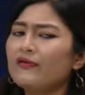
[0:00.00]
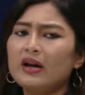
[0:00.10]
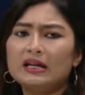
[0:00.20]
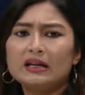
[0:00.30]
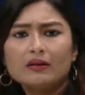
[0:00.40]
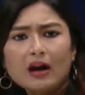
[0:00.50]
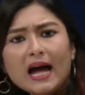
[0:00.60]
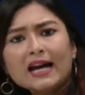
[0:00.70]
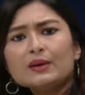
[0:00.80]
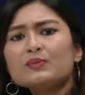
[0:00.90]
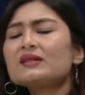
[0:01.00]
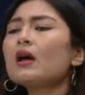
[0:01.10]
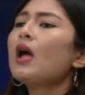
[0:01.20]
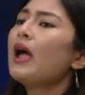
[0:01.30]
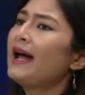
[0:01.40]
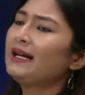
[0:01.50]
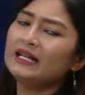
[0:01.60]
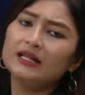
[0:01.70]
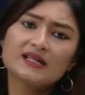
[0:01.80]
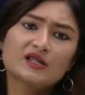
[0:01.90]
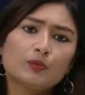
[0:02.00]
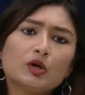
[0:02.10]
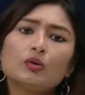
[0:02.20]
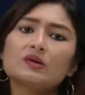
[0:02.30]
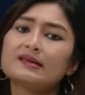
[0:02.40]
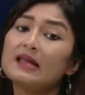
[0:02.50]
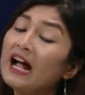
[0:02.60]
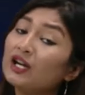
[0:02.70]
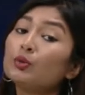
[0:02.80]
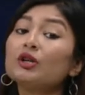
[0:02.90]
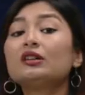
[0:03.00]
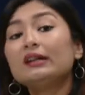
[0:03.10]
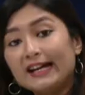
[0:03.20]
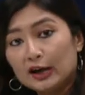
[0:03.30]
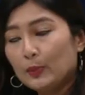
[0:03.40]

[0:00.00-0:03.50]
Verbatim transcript: of any crimes, any disputes that would take